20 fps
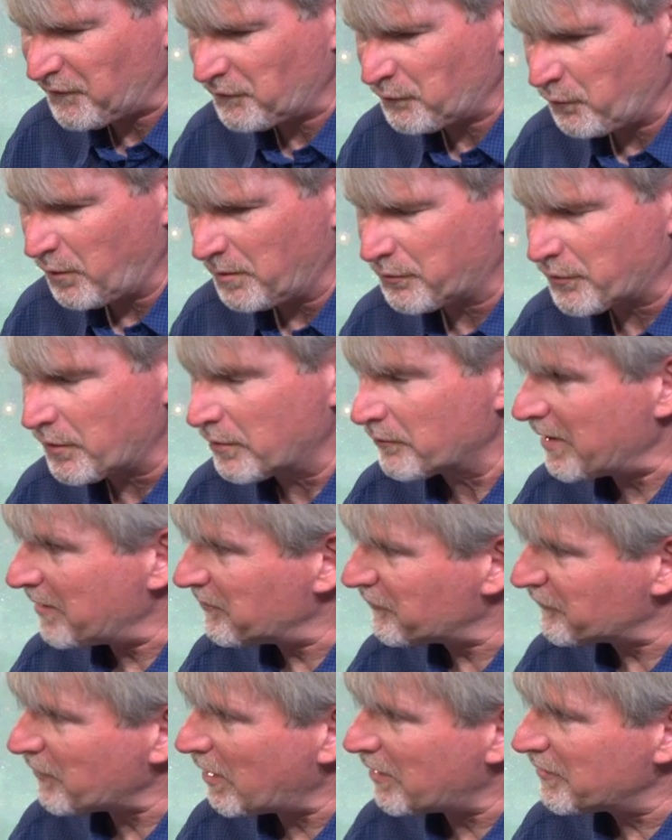S one
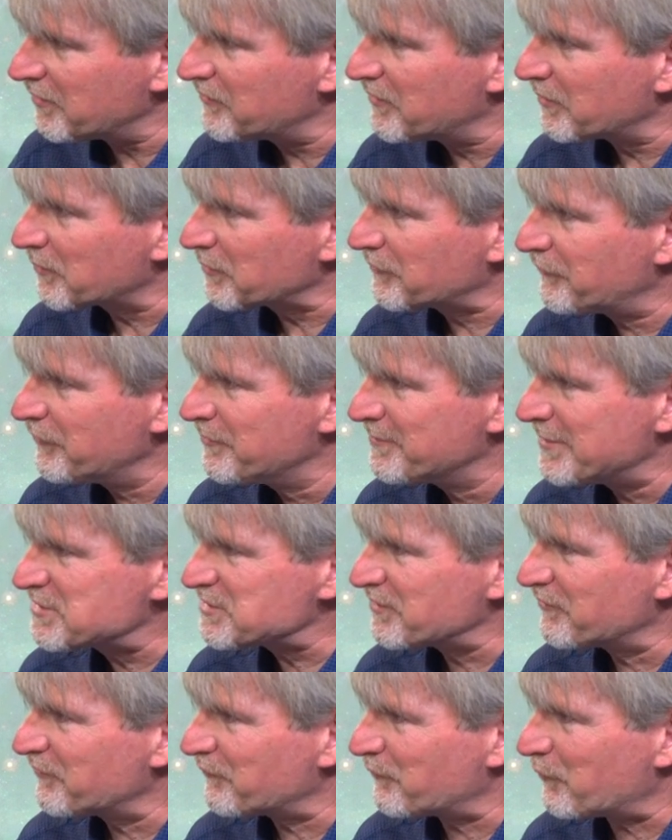program started, there were two
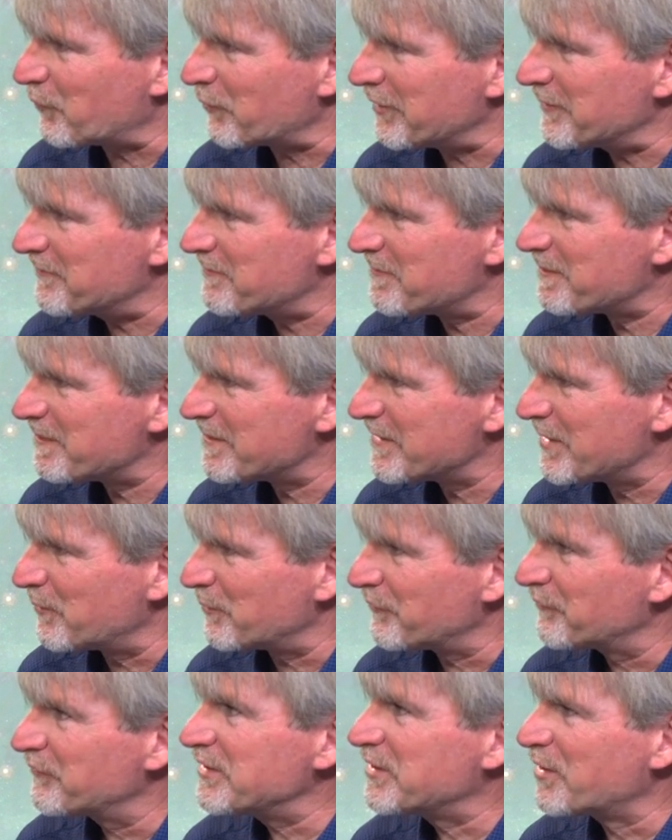missions for it. There
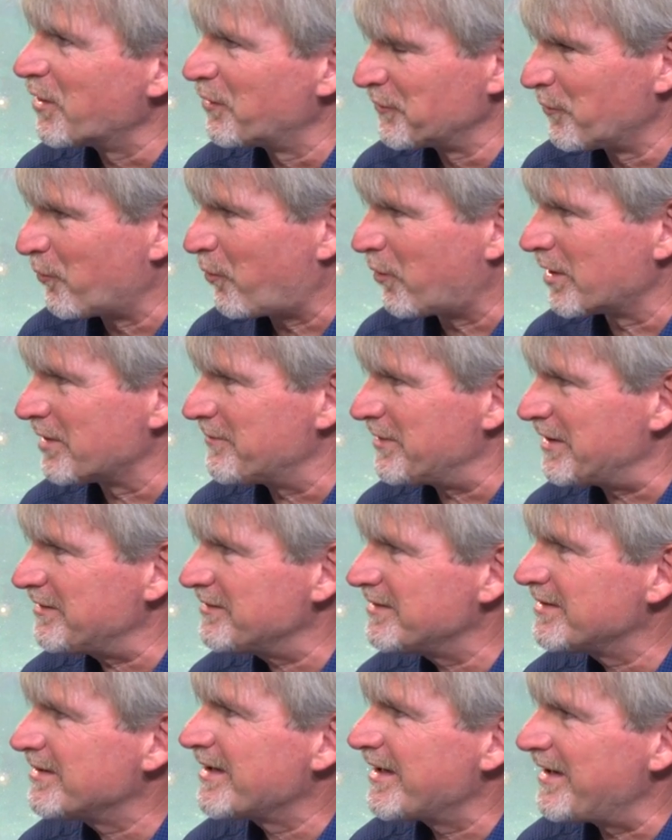was the go to
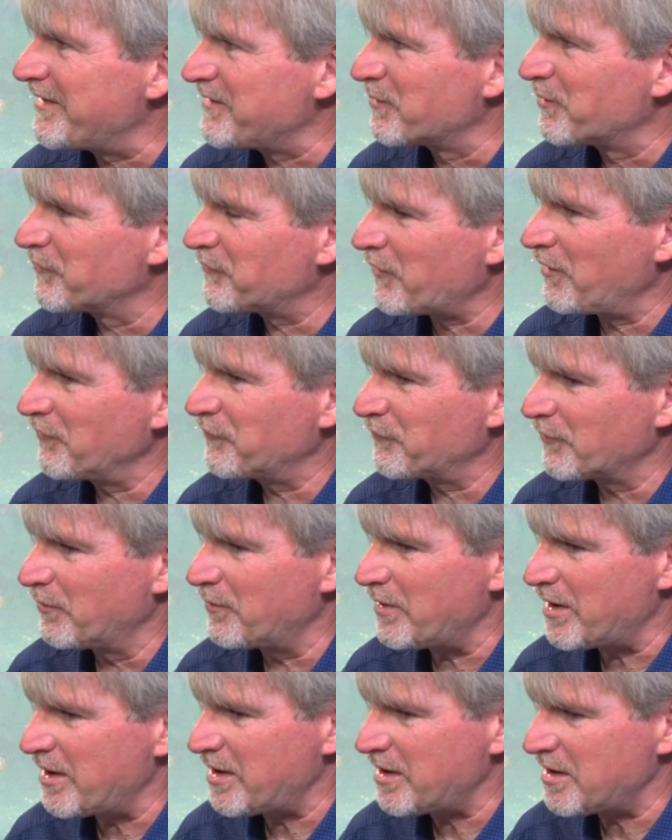orbit, hmm. and it was
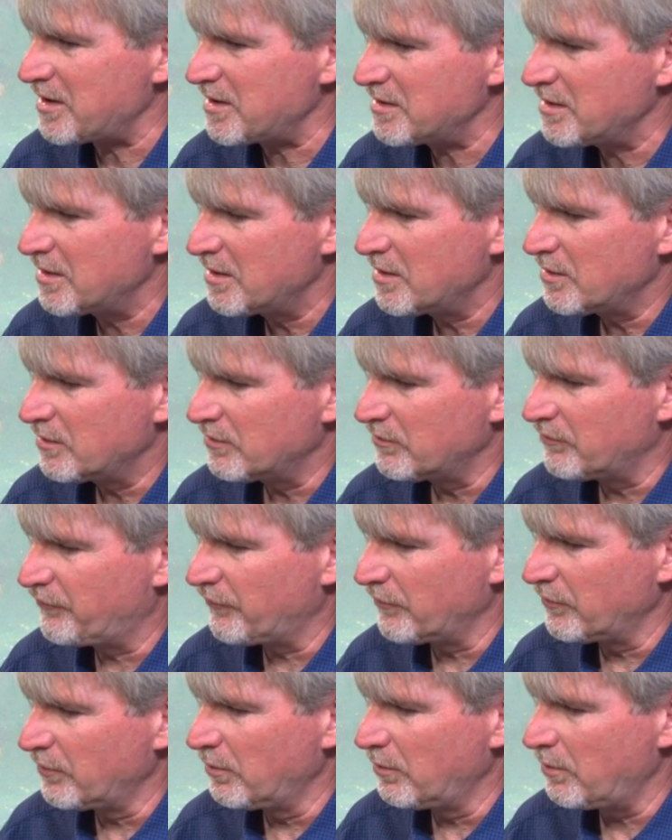also a
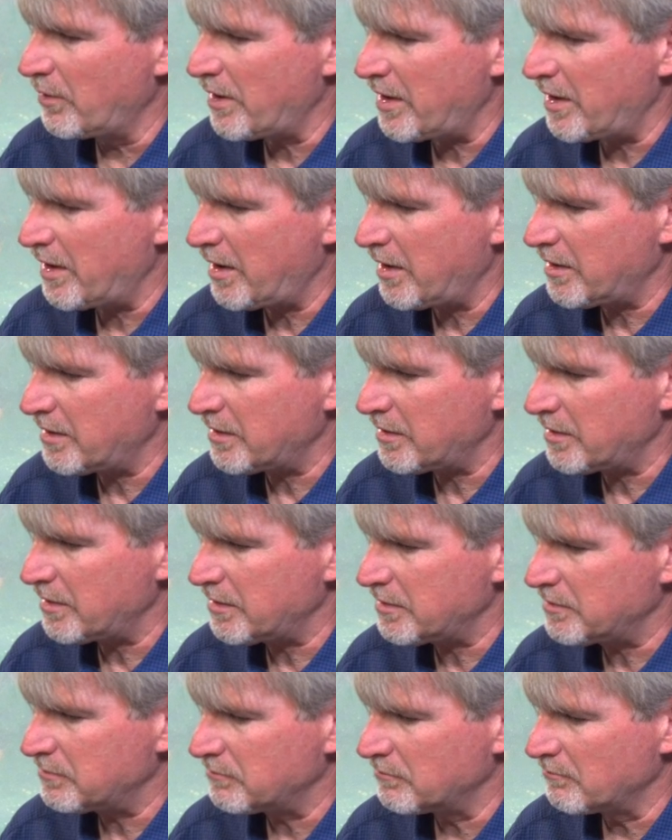do
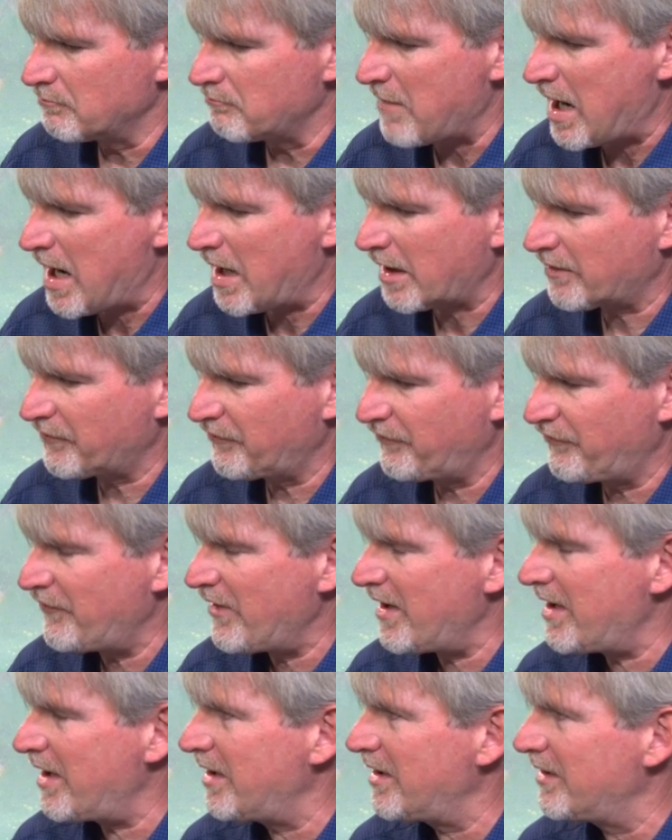a Mach
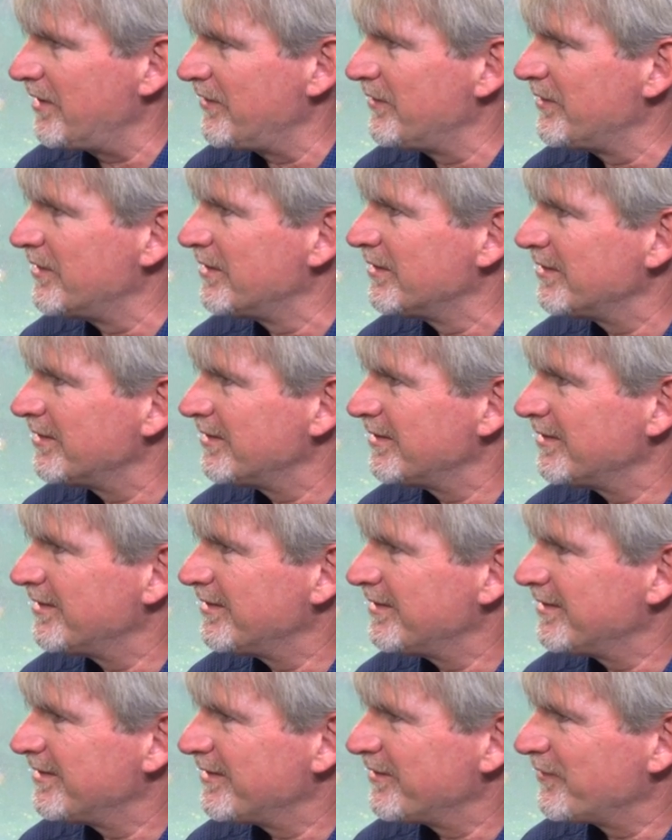ten
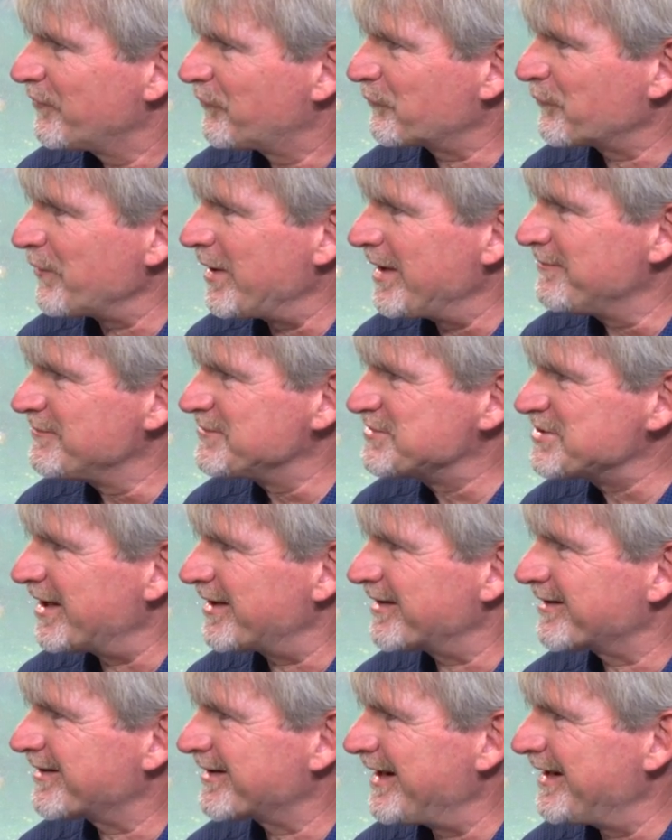
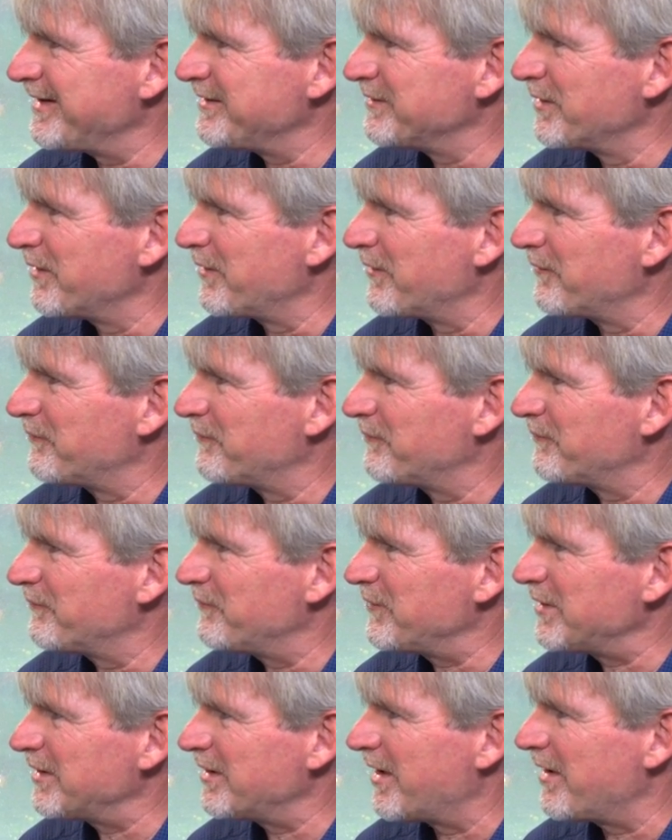scramjet kind of
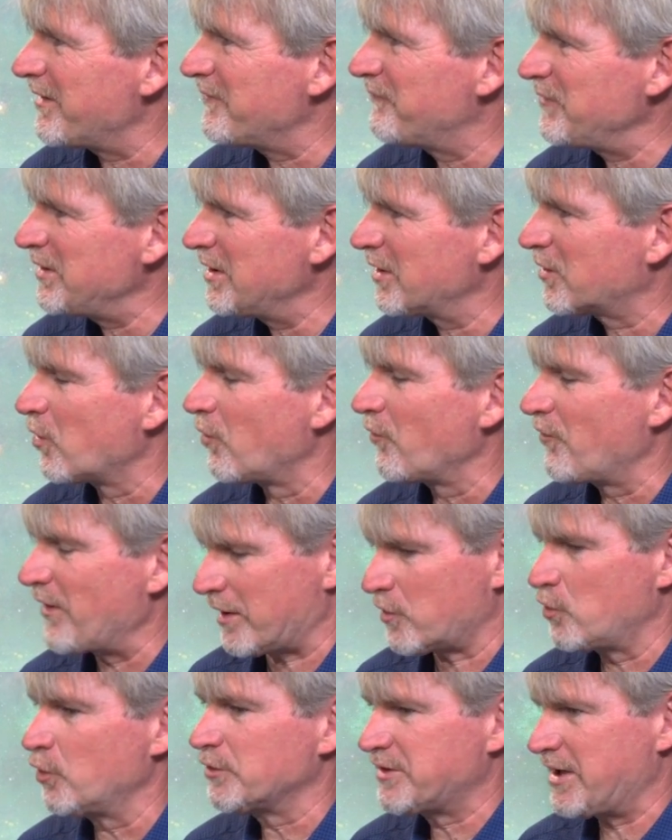ve a vehicle
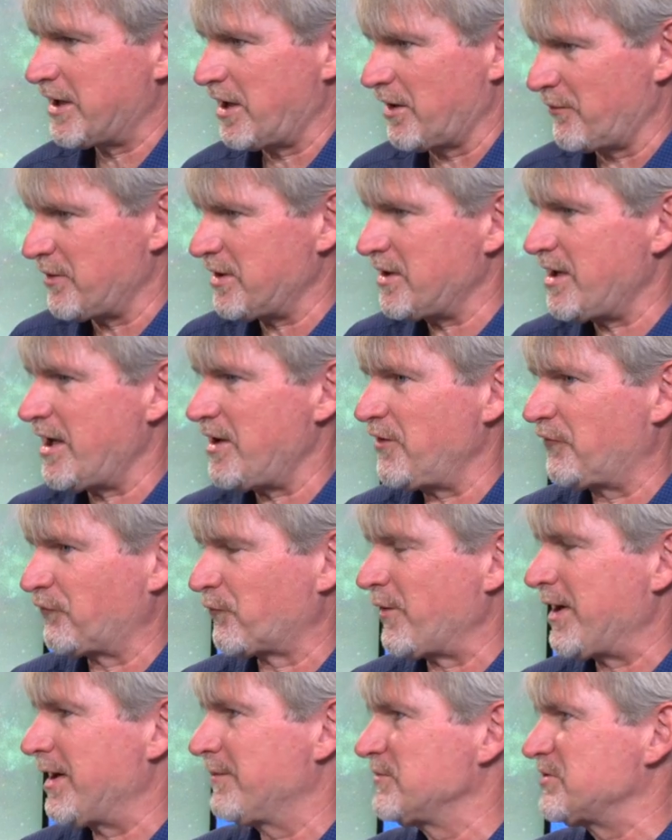that could carry a
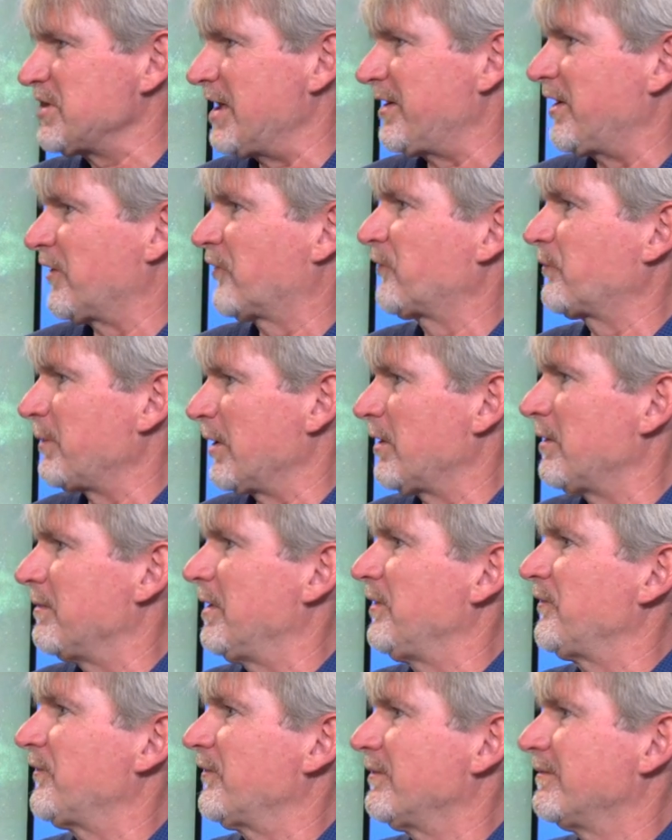scramjet
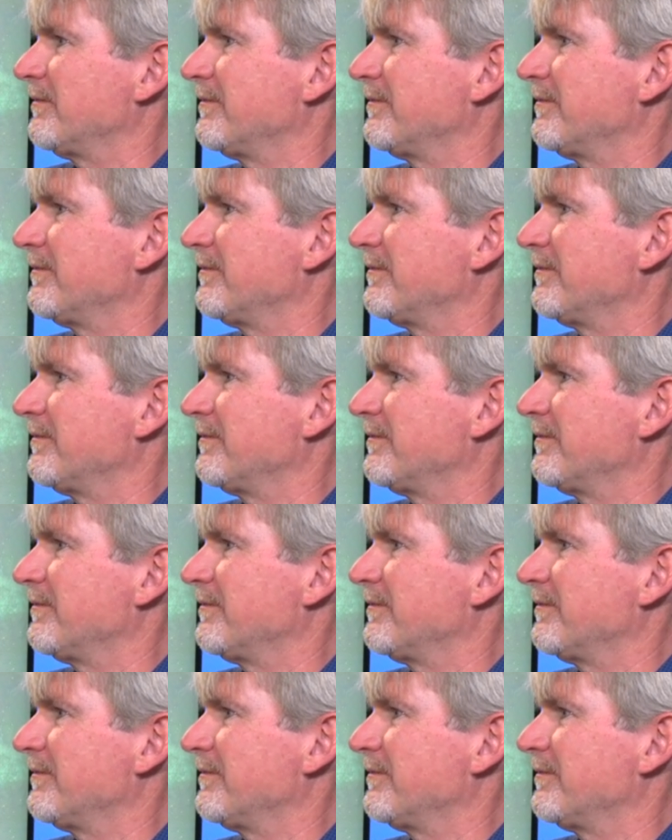experiment.